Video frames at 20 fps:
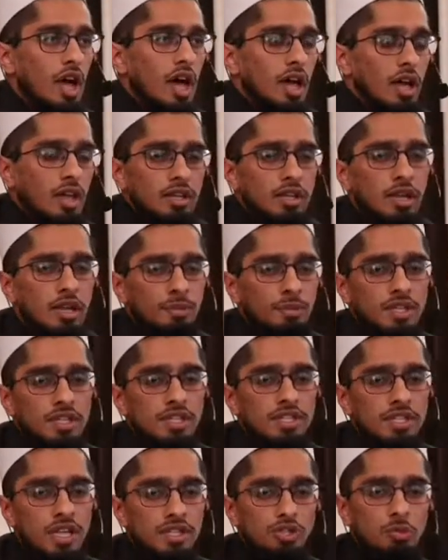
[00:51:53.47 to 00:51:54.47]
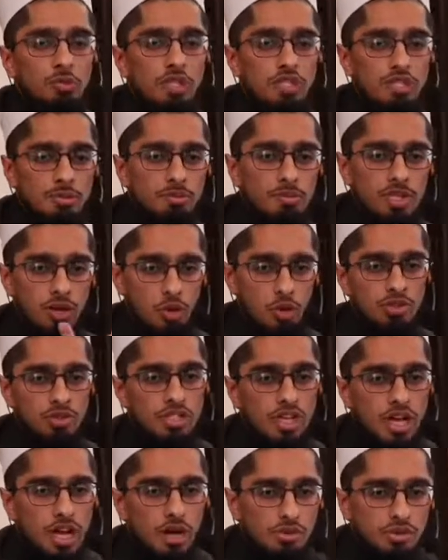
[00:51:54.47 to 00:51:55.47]
I mean, this is assuming somebody owns the
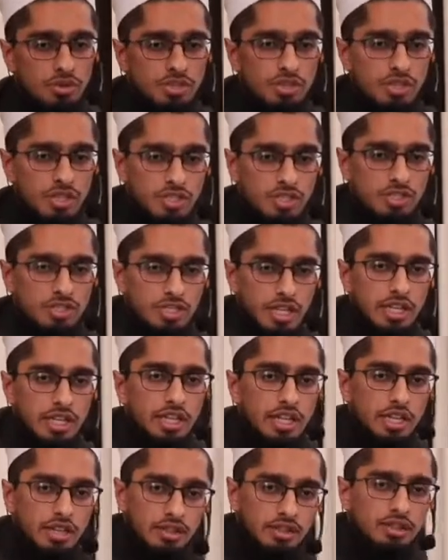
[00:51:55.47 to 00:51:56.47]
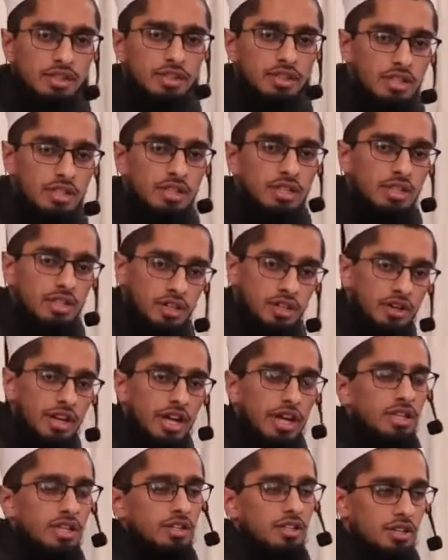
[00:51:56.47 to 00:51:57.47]
house and he's selling it.
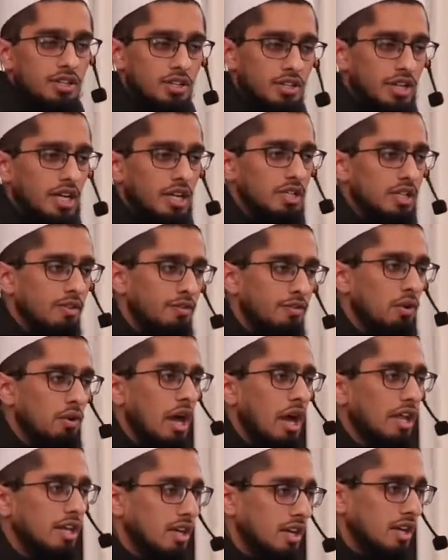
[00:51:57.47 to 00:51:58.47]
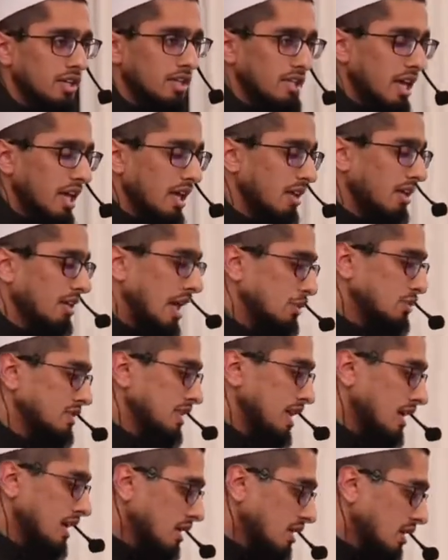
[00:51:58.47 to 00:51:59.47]
Correct. If you had a debt
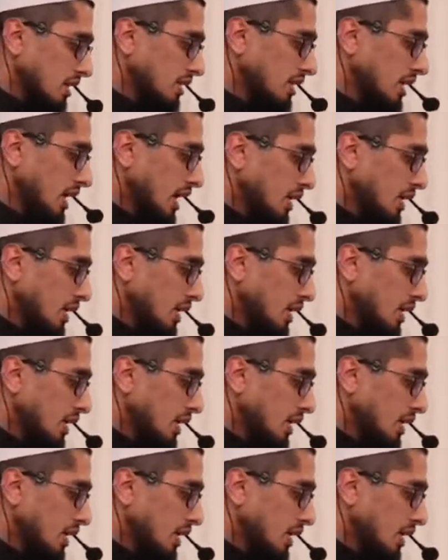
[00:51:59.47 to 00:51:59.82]
outstanding on the house,